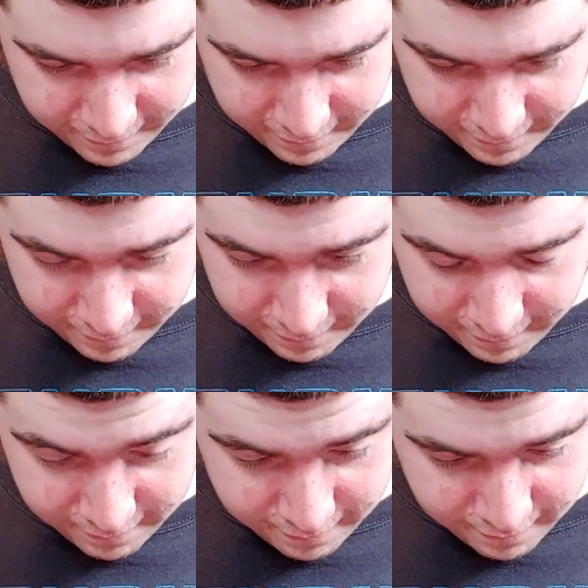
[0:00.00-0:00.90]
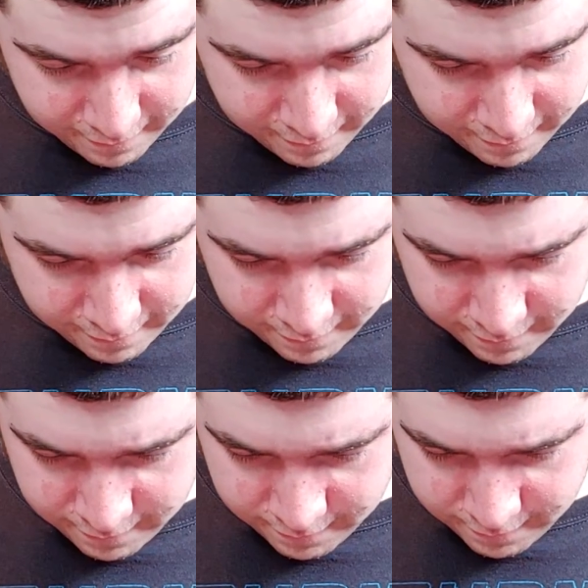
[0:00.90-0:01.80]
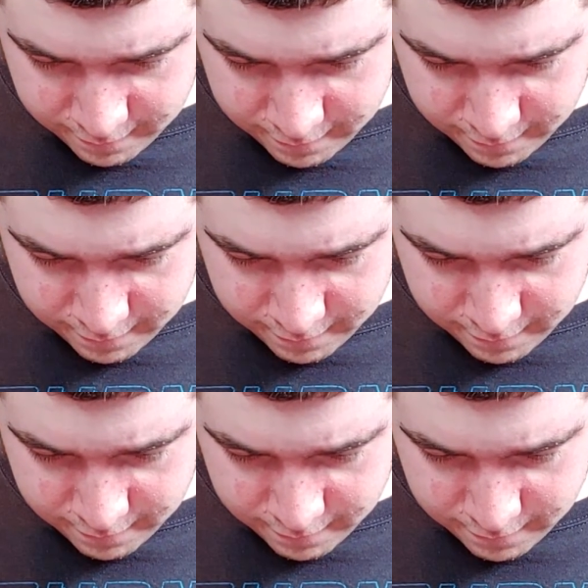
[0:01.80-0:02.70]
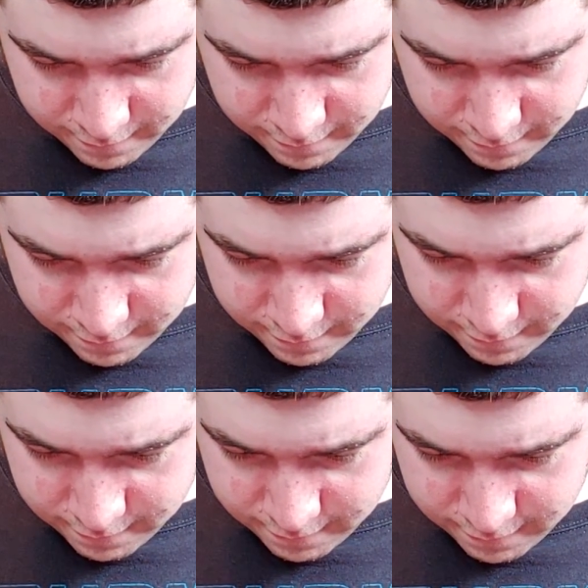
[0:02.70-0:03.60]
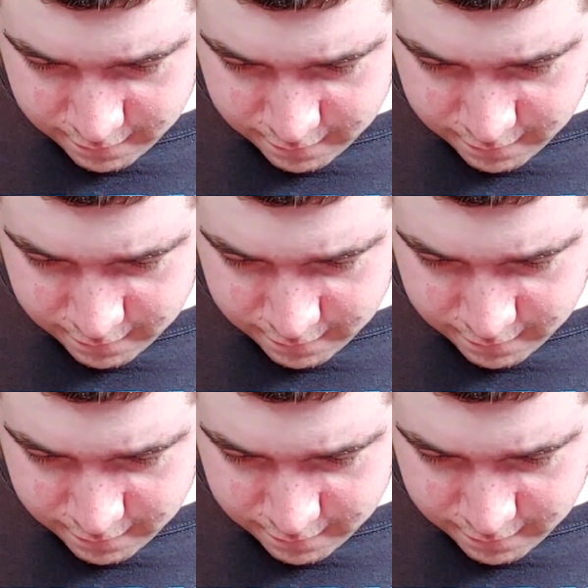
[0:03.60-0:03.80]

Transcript: (silence)